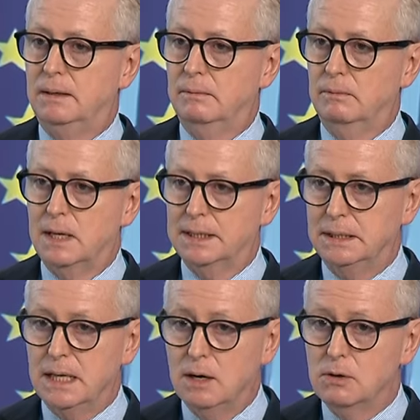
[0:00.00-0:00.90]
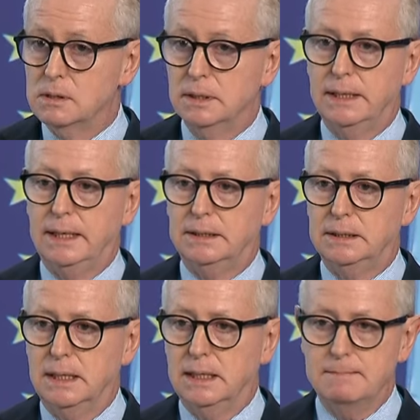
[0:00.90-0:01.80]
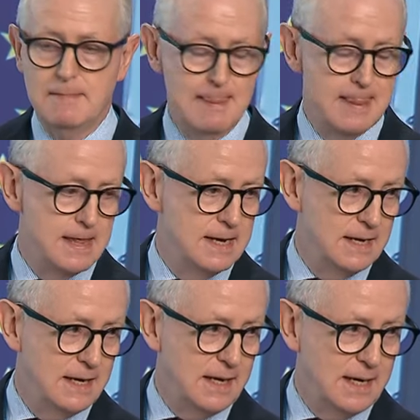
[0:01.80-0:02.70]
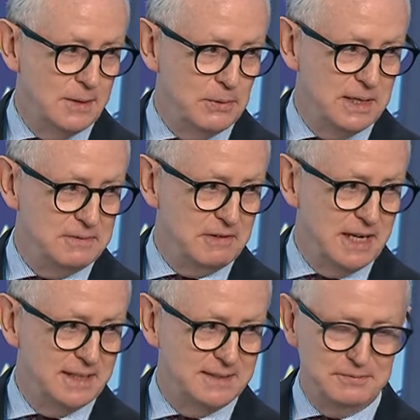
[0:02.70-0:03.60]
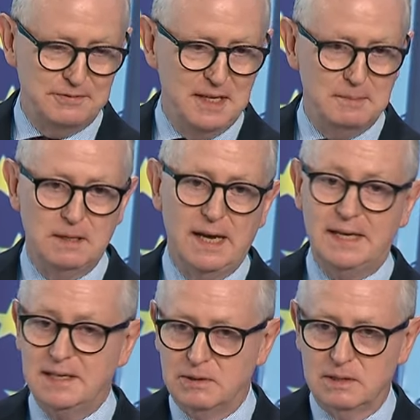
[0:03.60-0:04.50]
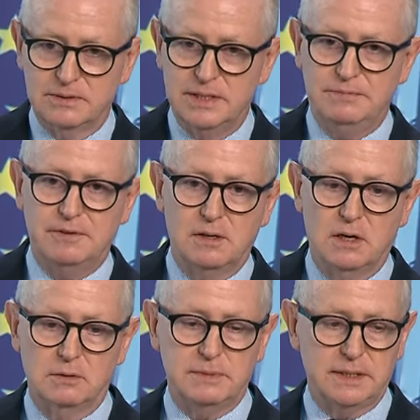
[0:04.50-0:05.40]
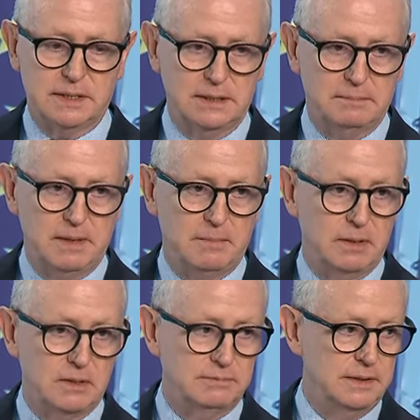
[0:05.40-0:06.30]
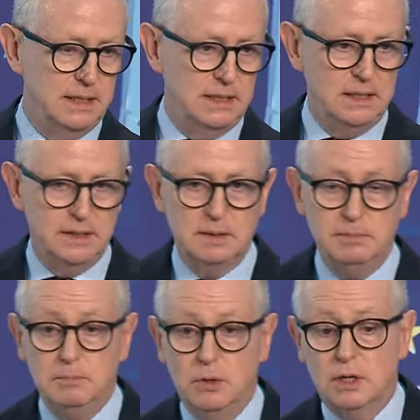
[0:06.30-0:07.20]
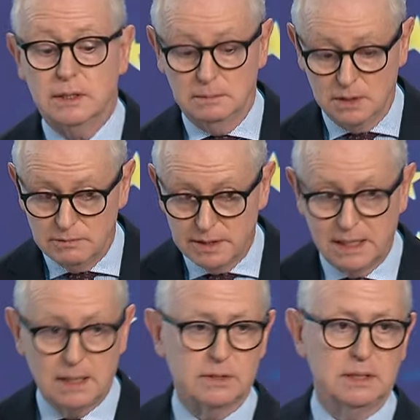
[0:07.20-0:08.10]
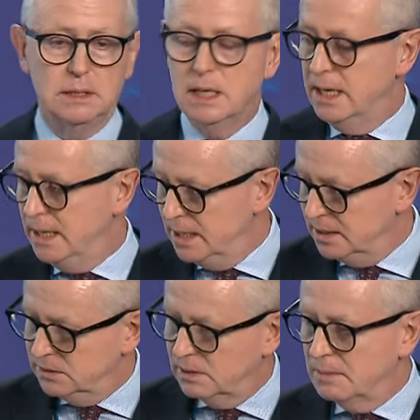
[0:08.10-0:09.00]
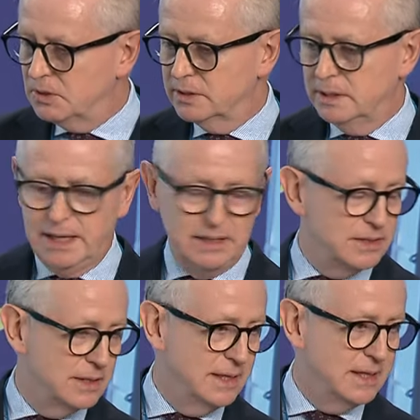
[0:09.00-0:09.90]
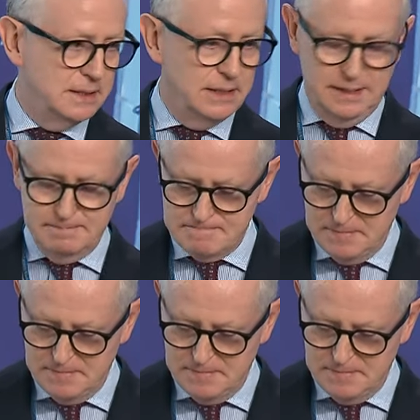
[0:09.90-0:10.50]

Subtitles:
right now, and I will invite Philip Lane, our chief economist, a member of the ECB board and governing council, to come on stage and